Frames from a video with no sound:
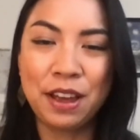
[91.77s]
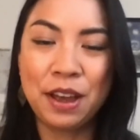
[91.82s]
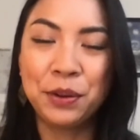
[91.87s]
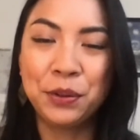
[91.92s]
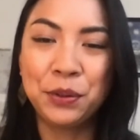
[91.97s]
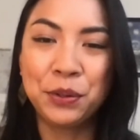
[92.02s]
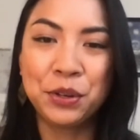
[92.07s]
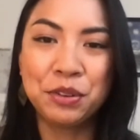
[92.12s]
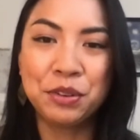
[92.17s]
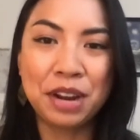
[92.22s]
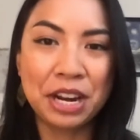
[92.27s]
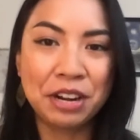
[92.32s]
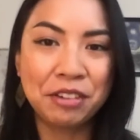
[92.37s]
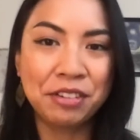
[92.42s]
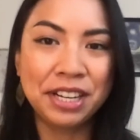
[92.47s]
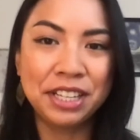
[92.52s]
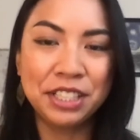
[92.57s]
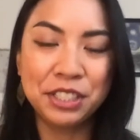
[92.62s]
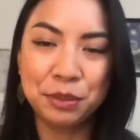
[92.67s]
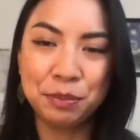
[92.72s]
outdoor
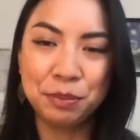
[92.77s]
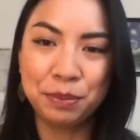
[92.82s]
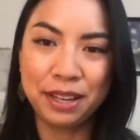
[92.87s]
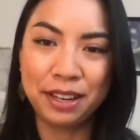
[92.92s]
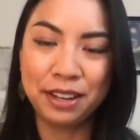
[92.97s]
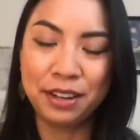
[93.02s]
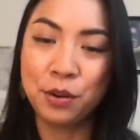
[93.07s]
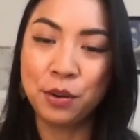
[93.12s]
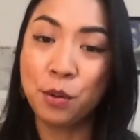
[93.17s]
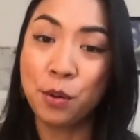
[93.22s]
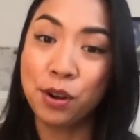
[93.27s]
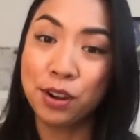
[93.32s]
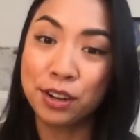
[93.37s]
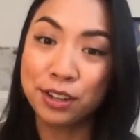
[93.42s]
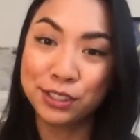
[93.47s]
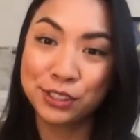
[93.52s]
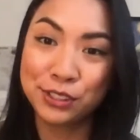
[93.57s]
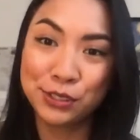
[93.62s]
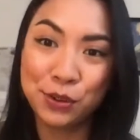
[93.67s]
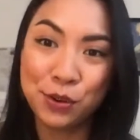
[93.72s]
recreation plan, or
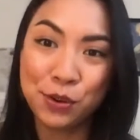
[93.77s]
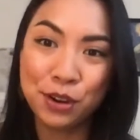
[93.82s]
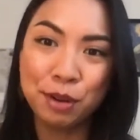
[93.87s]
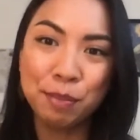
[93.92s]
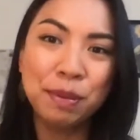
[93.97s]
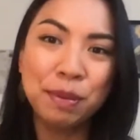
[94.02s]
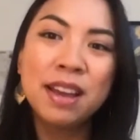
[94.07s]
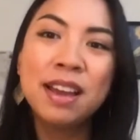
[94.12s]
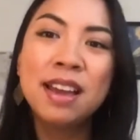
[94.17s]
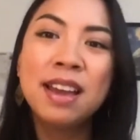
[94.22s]
SCORP,